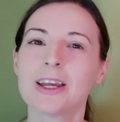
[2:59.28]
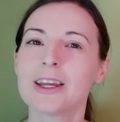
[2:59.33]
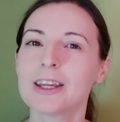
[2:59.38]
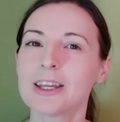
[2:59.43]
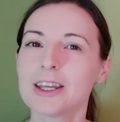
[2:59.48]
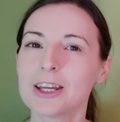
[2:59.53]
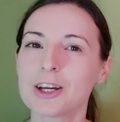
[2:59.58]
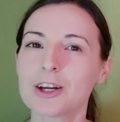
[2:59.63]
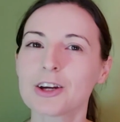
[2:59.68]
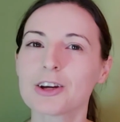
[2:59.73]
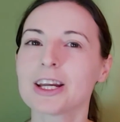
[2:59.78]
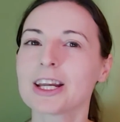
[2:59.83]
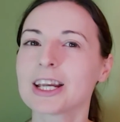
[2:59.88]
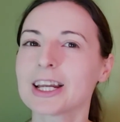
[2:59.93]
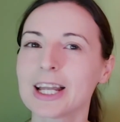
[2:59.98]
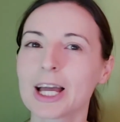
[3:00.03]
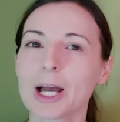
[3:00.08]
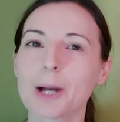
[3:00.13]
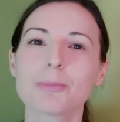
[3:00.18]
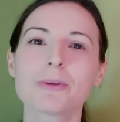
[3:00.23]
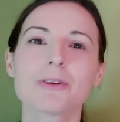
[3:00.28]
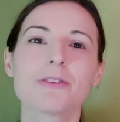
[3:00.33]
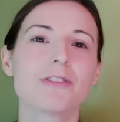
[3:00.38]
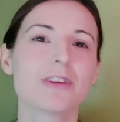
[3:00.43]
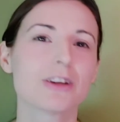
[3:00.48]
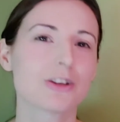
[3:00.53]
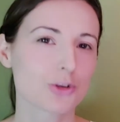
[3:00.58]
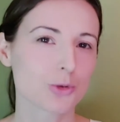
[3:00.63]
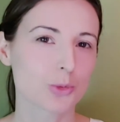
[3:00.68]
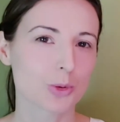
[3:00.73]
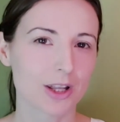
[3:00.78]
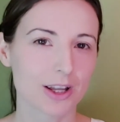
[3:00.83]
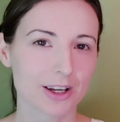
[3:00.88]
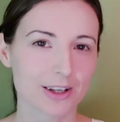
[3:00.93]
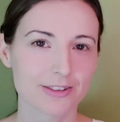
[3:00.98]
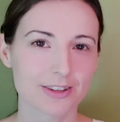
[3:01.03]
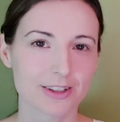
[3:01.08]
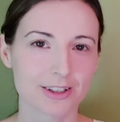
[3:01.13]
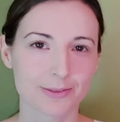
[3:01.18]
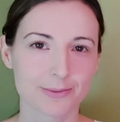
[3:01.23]
Here, it can help to
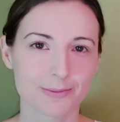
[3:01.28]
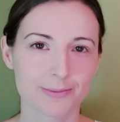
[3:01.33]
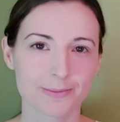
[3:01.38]
visualize it.